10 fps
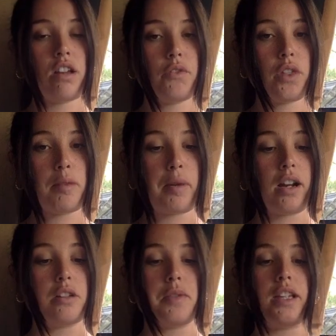with our
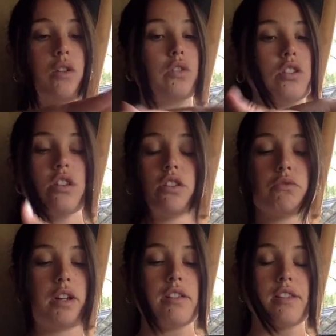partners. We can hold each other's
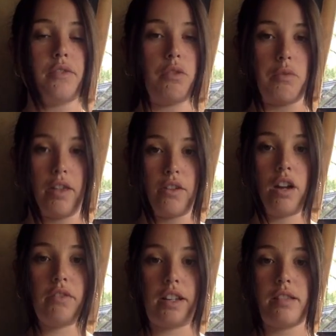wrists if we'd rather
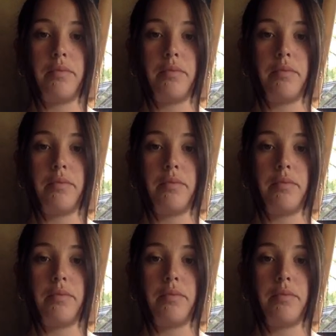our wrists,